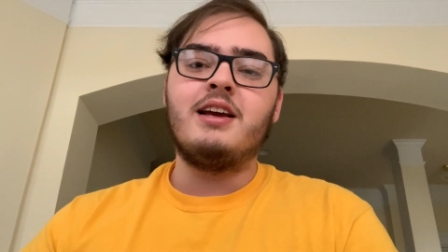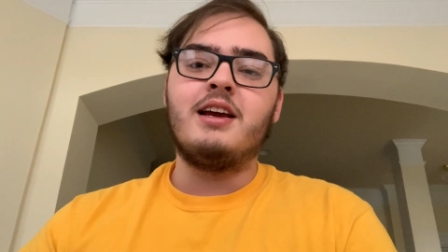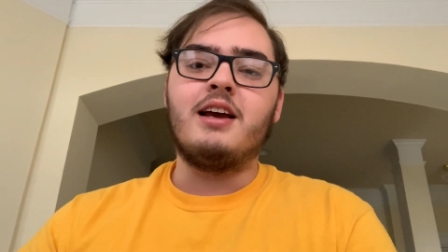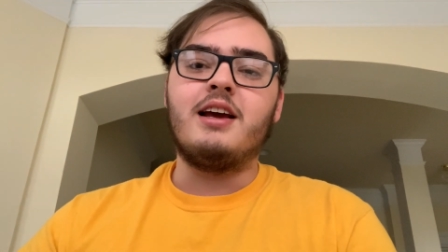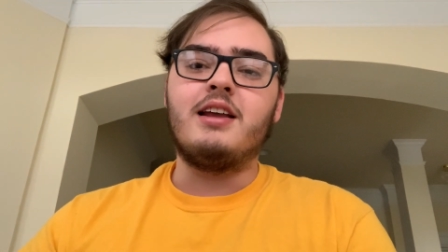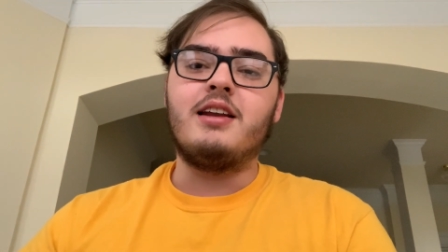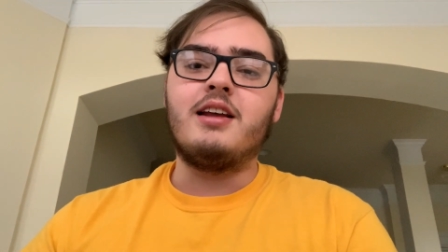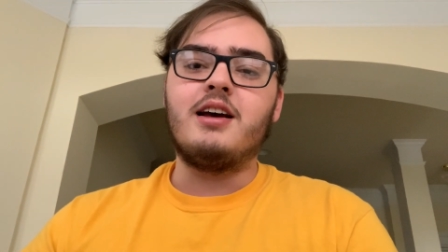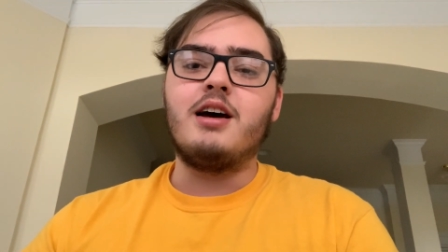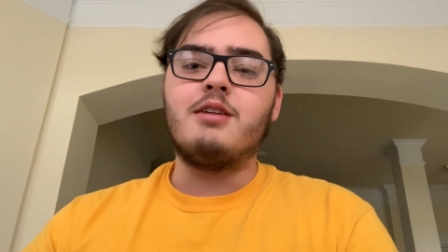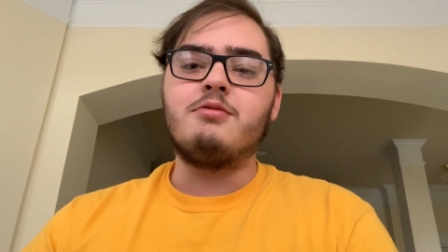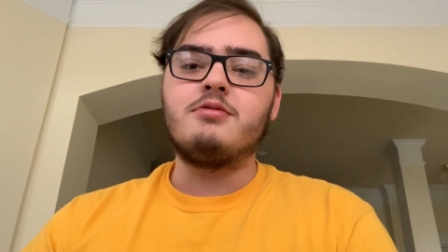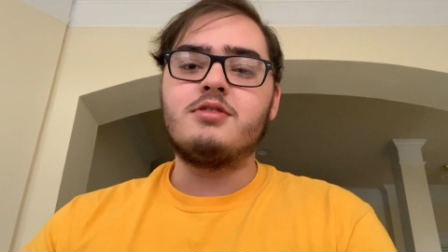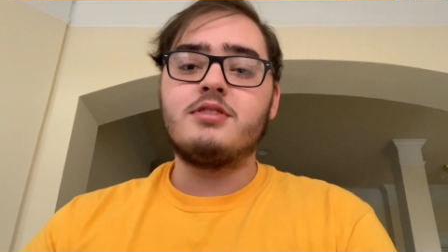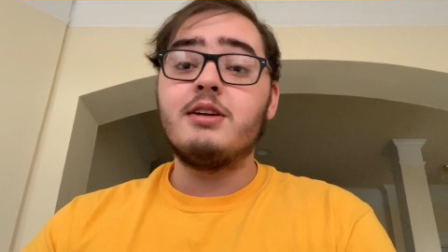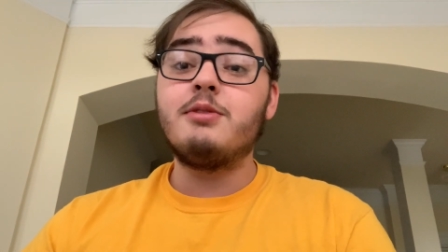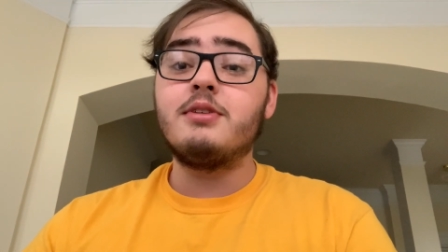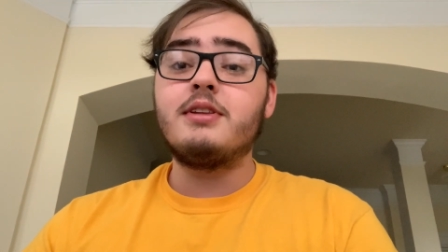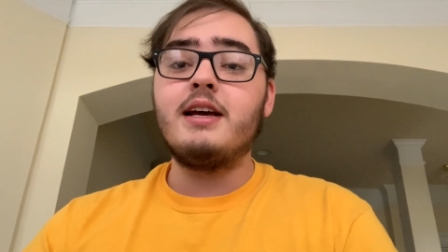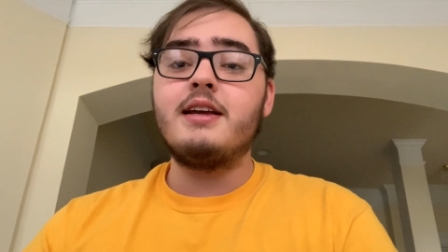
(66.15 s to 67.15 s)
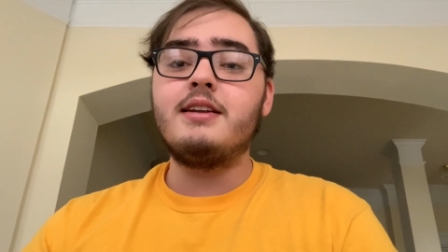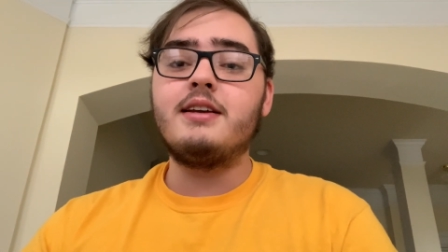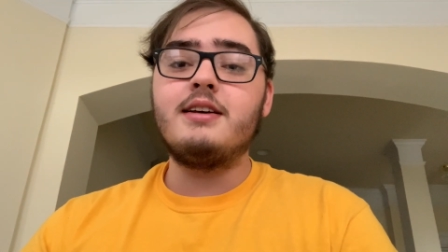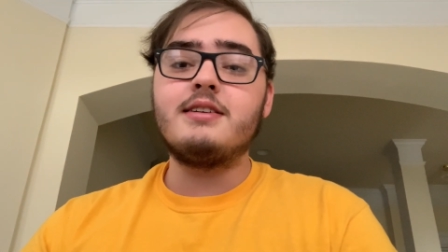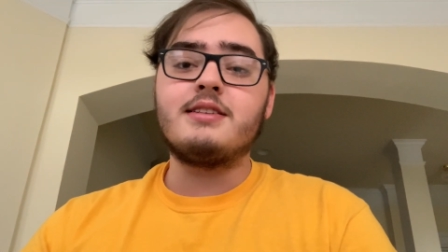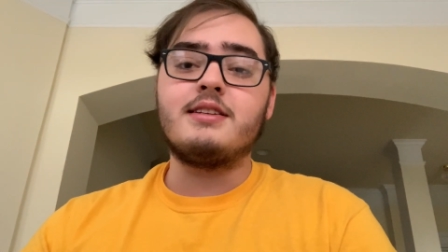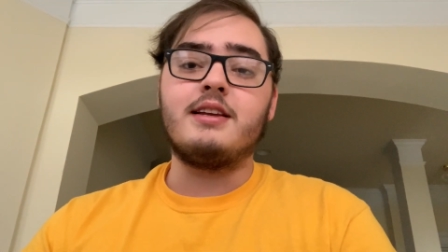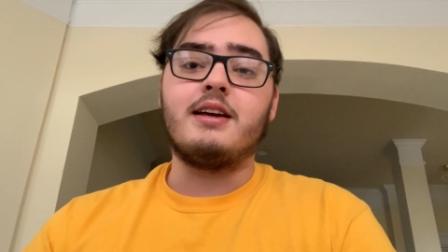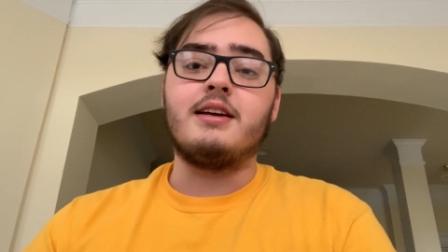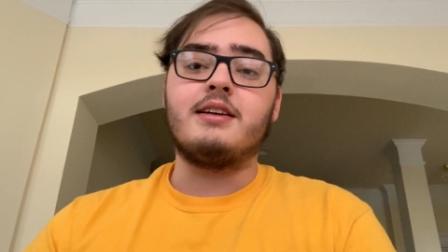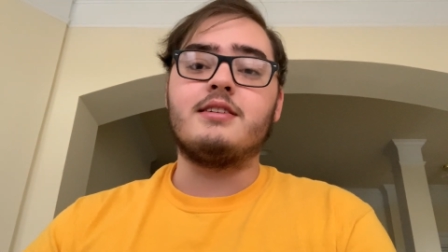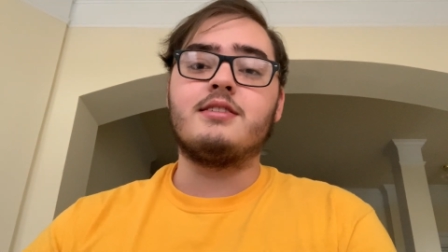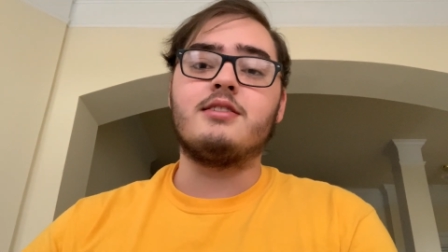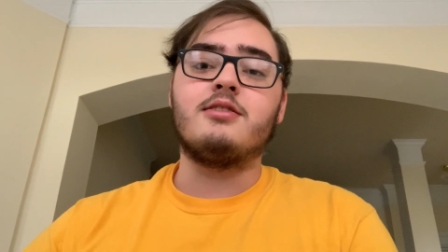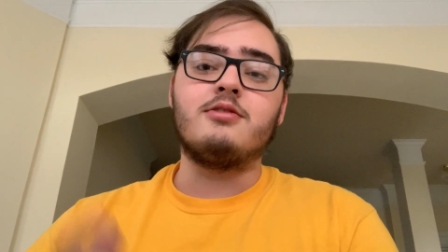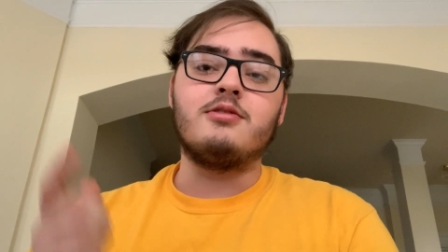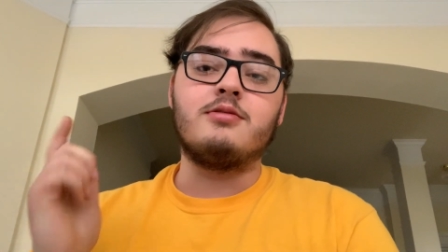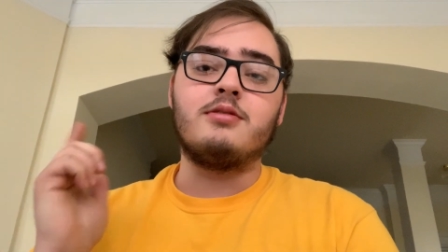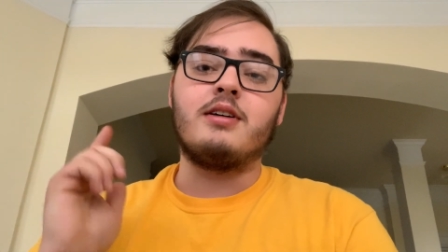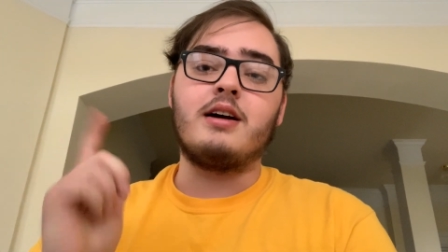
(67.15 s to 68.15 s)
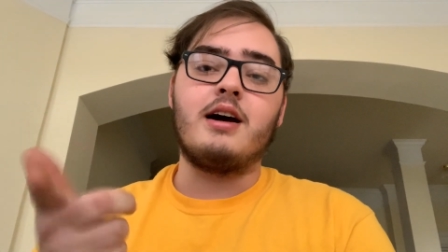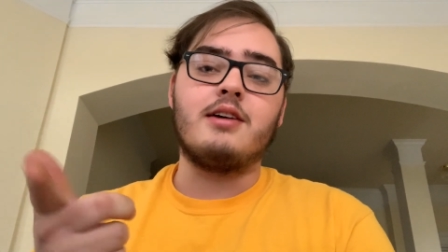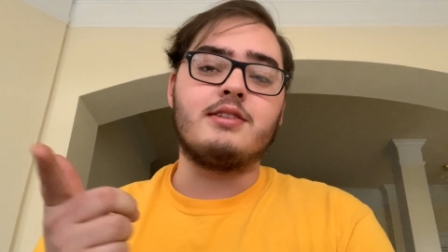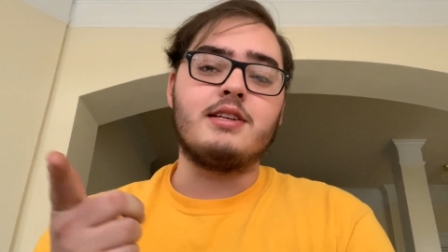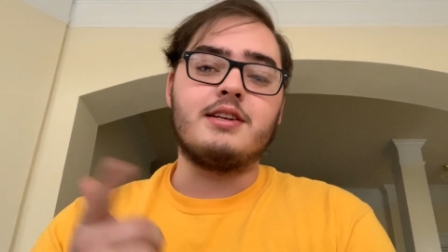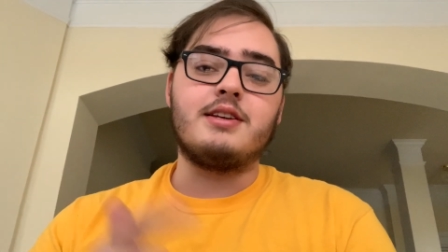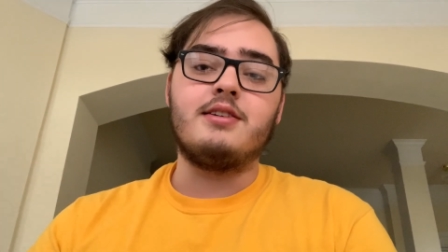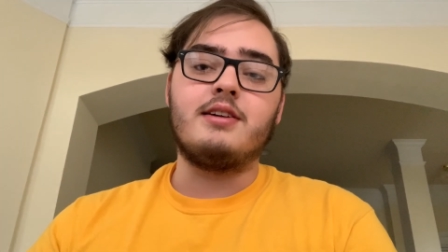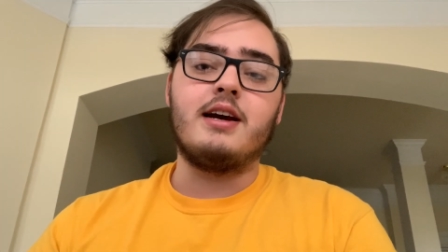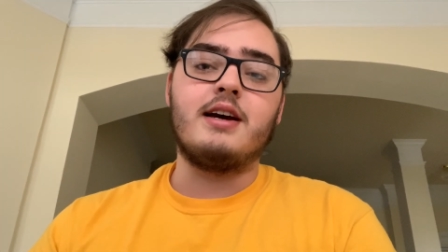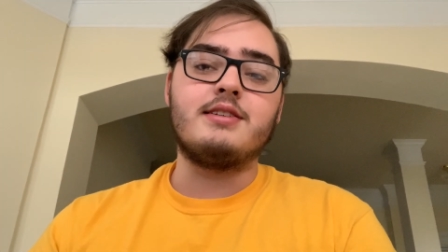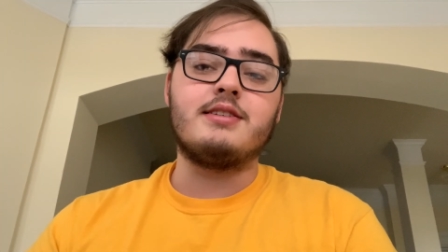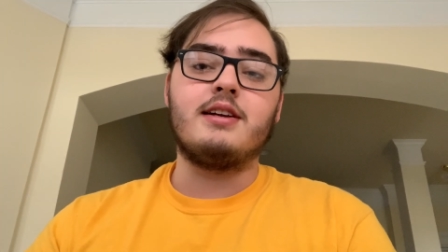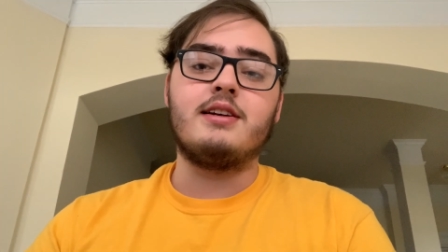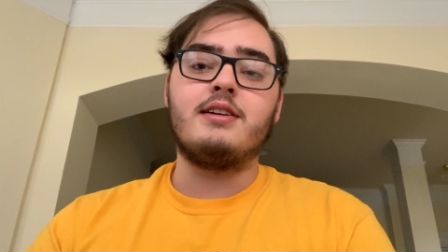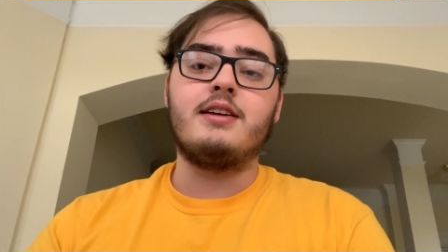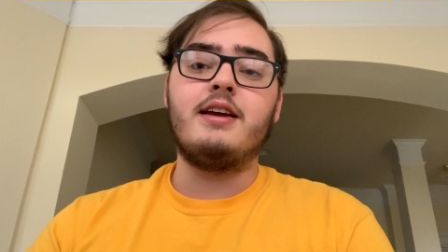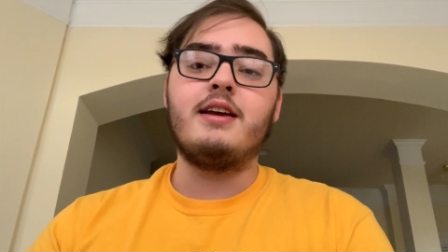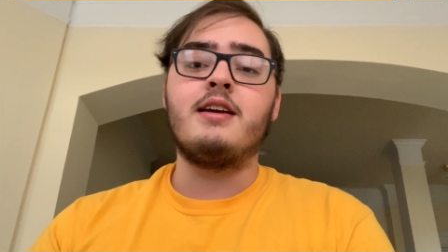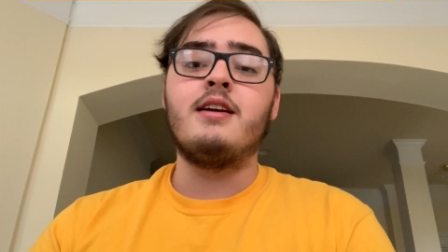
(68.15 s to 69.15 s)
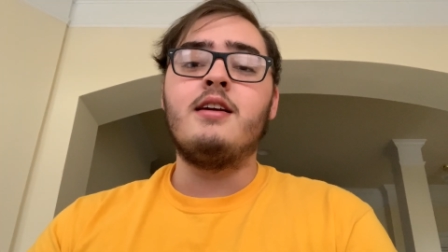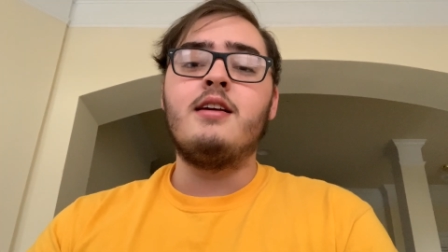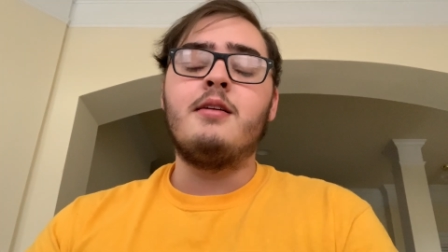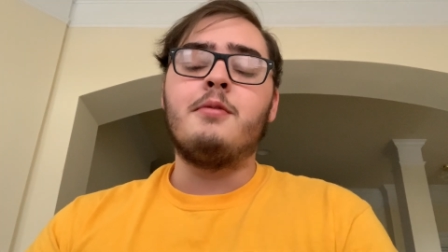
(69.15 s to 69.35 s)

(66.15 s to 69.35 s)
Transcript: And uh, we'll see what that does today. So I'll take you guys there today.